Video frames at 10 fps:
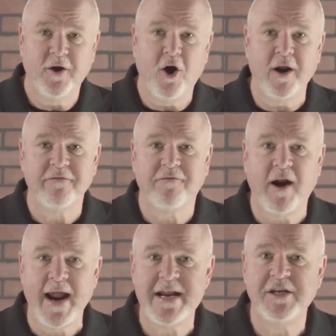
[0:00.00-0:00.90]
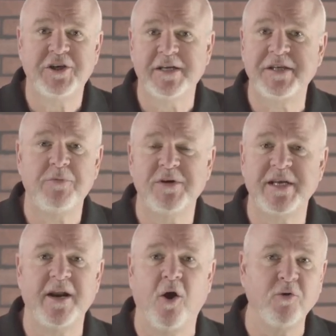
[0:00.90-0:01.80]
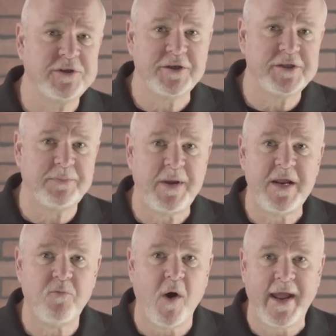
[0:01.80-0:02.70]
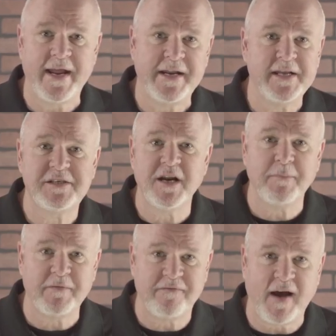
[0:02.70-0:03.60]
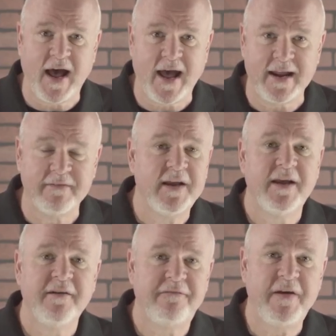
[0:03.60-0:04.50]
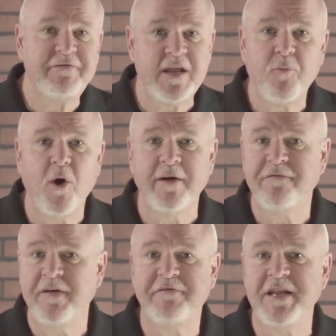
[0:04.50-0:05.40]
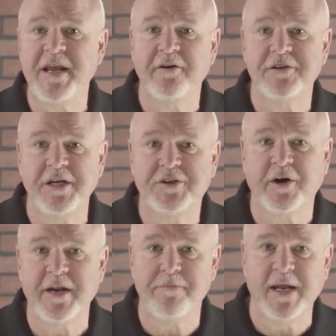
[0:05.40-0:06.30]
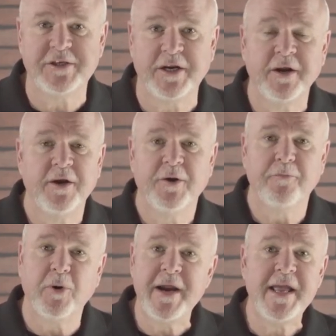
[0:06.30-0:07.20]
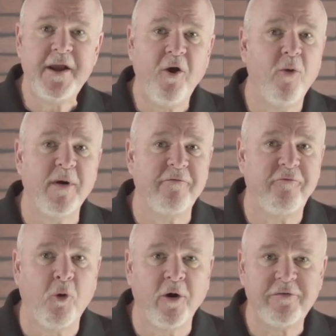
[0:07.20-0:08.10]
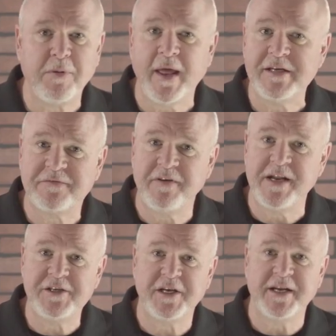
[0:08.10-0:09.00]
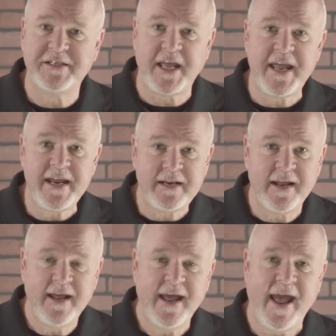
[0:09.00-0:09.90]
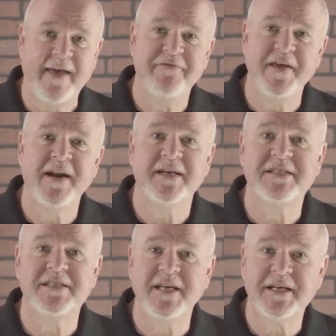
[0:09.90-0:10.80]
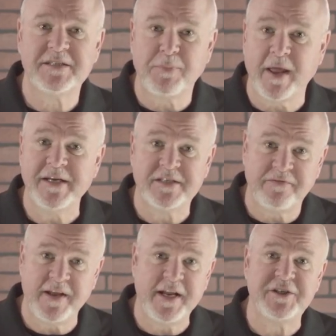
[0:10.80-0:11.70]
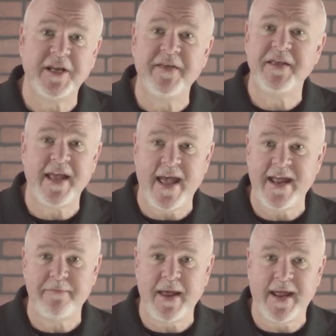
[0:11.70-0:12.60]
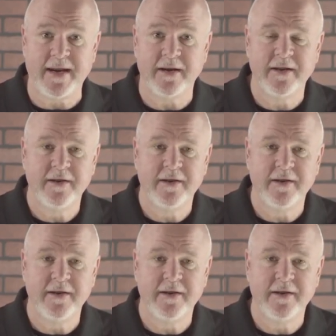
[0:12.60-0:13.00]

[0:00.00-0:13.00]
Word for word: On Friday, Jesse was at Ocean Speedway in his number five 5150 energy drink midget, bringing home a fourth place finish in his heat and then a sixth place finish in the A main.